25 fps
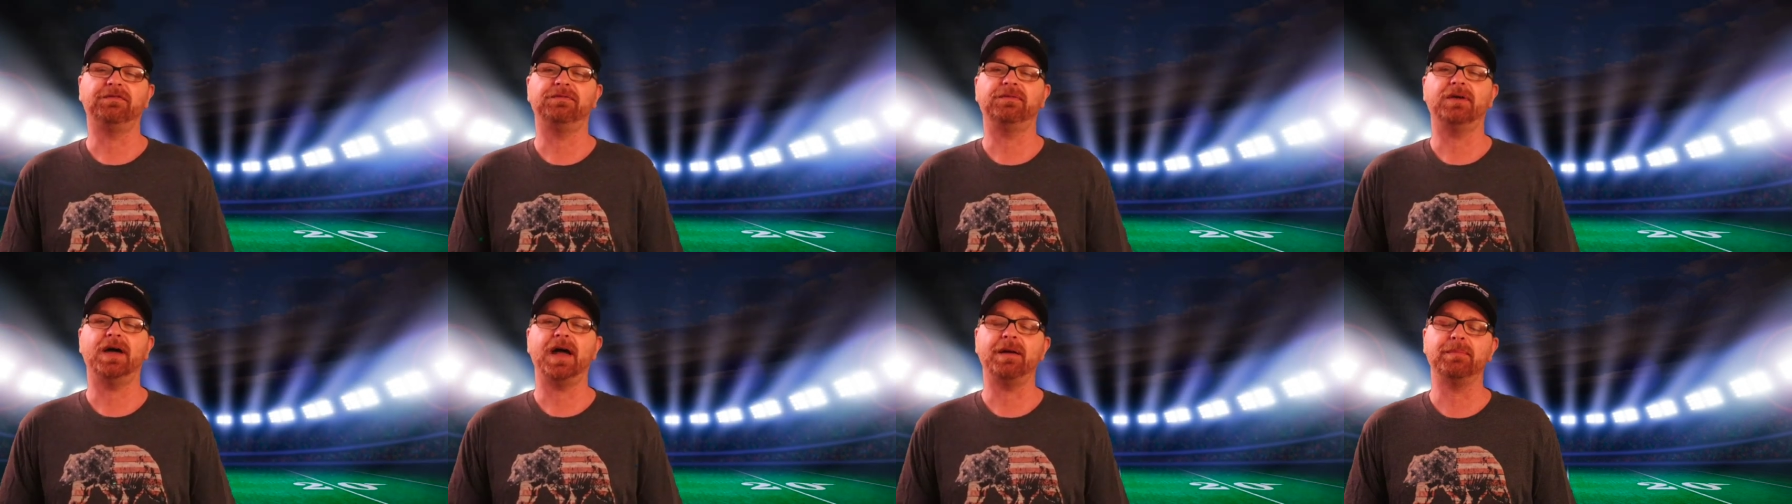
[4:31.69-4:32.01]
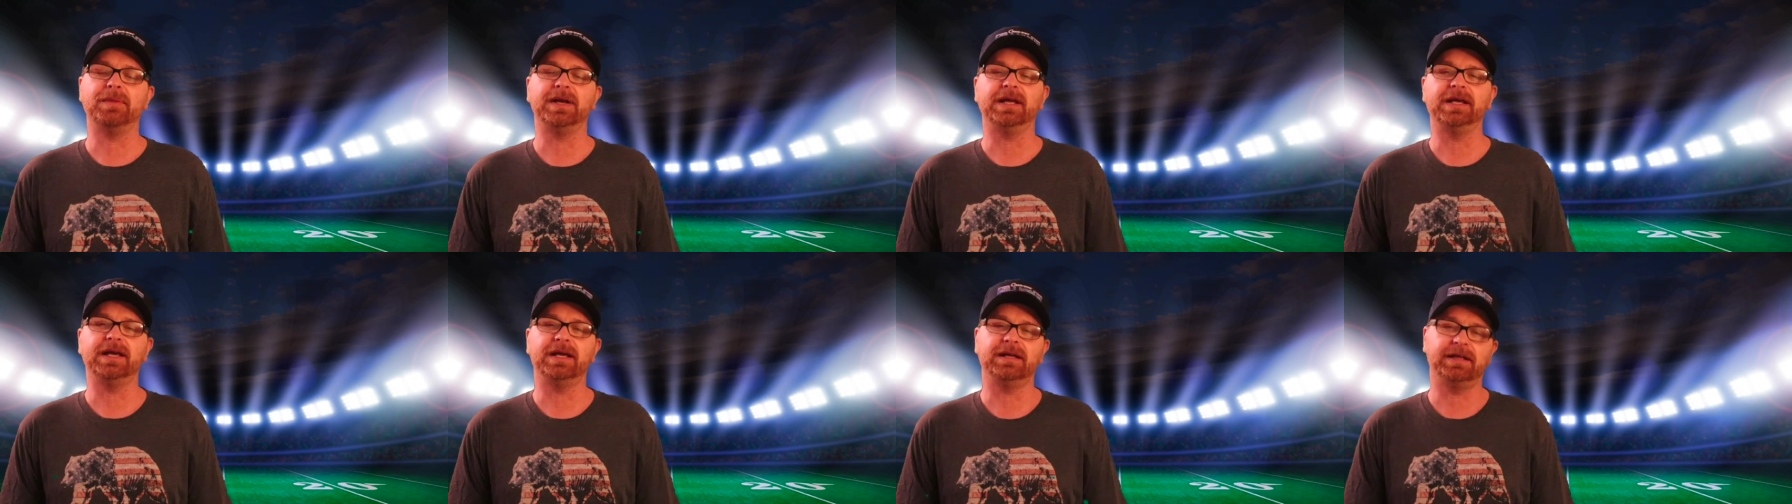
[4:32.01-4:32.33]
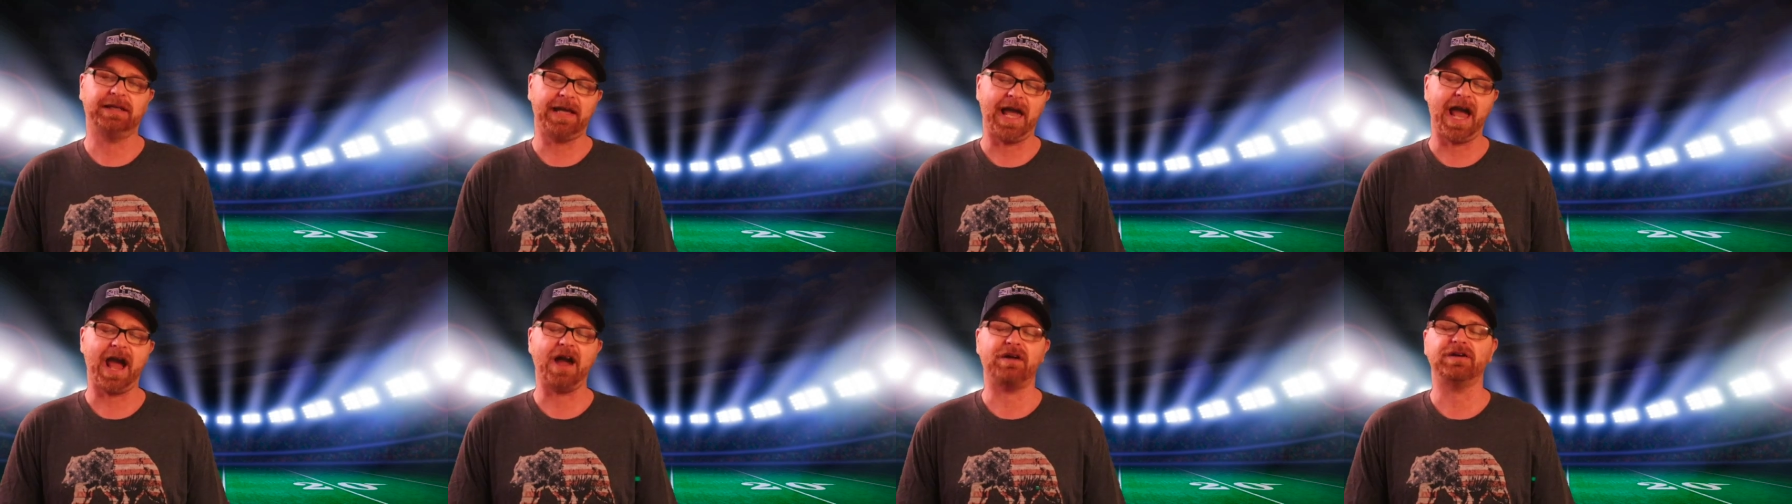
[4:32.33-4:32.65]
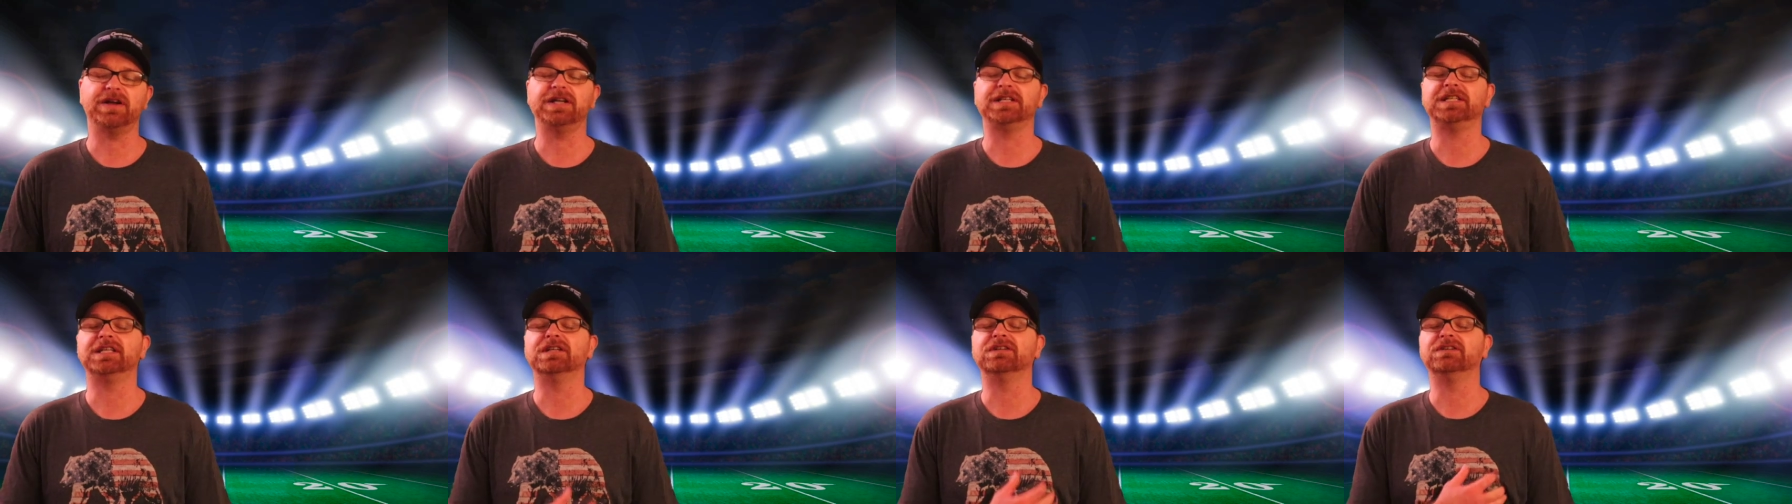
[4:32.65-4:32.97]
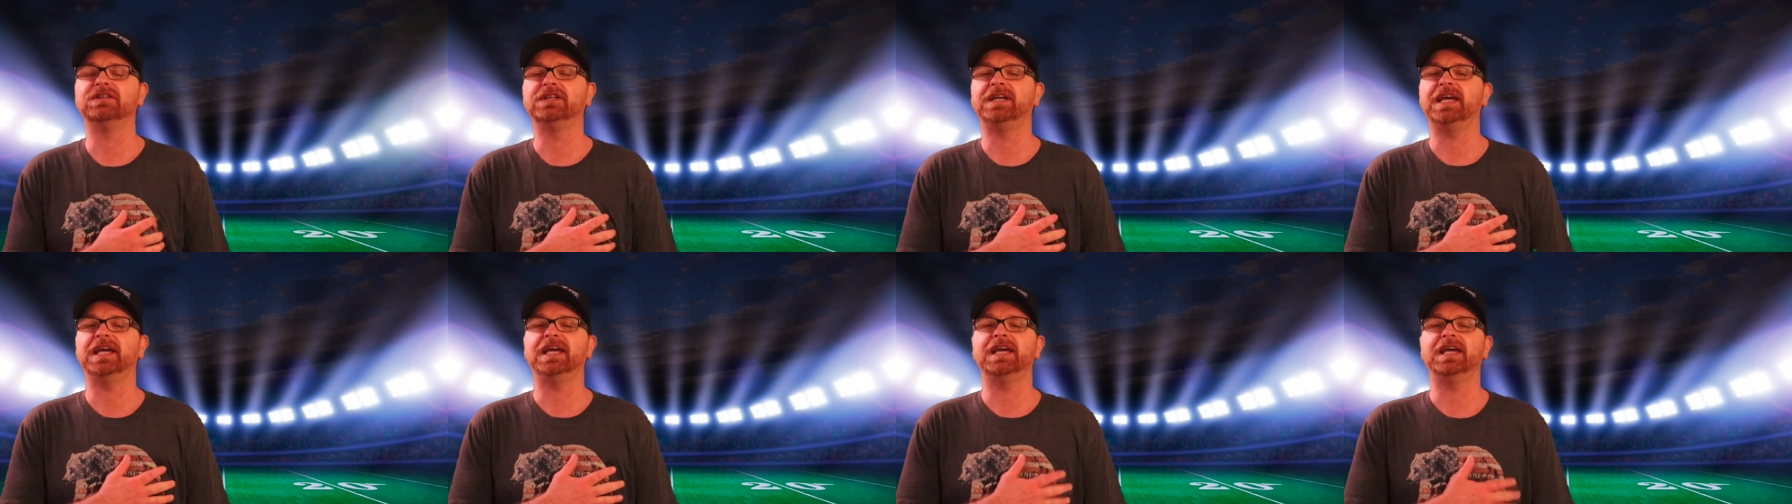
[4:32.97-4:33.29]
how many carries
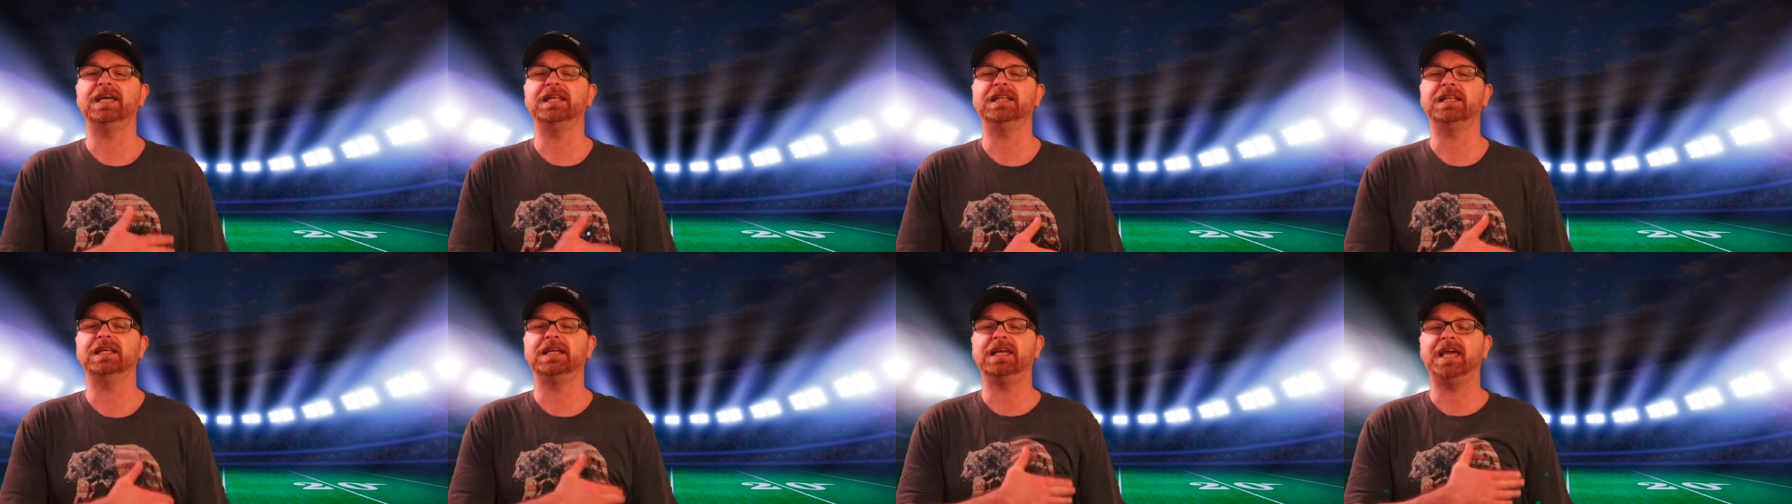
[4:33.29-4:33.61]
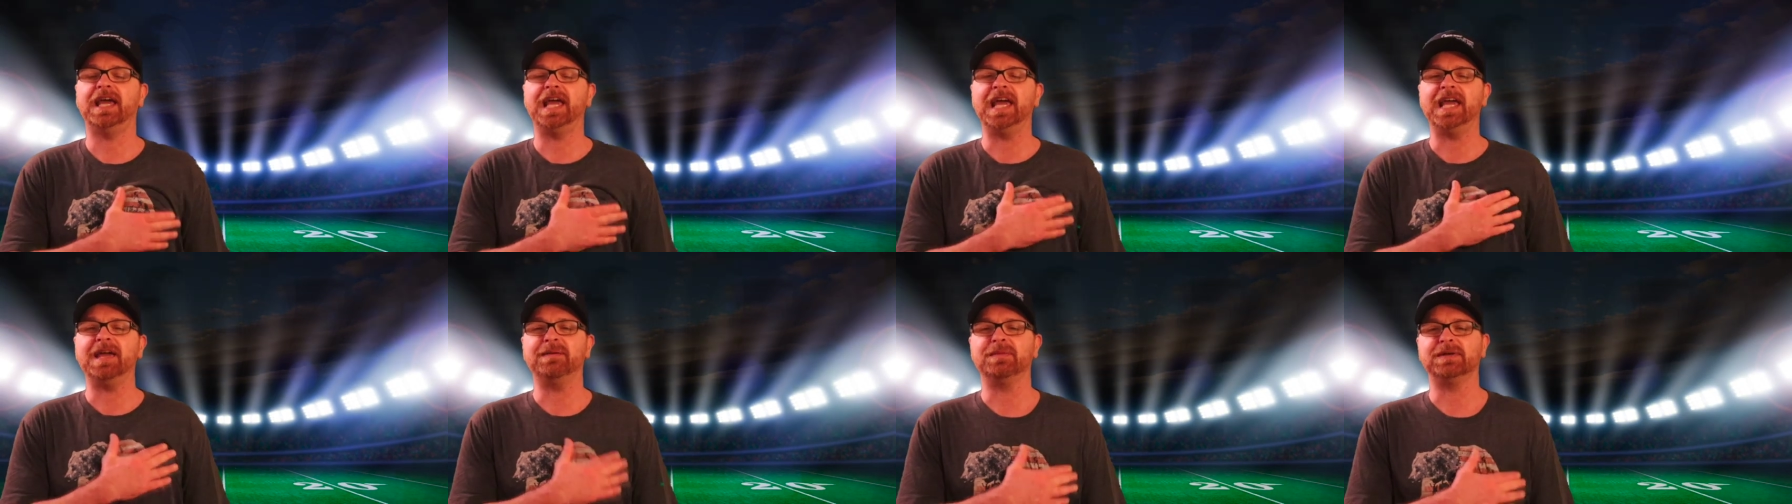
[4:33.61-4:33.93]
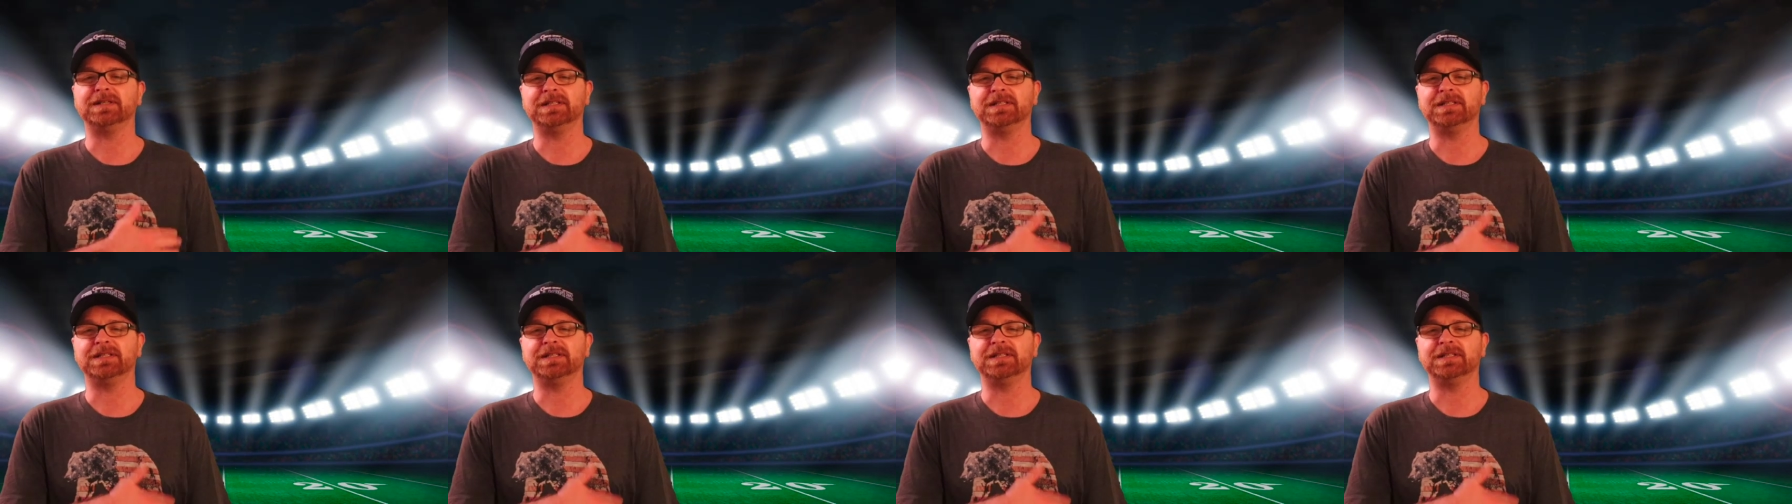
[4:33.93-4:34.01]
he'll get in the game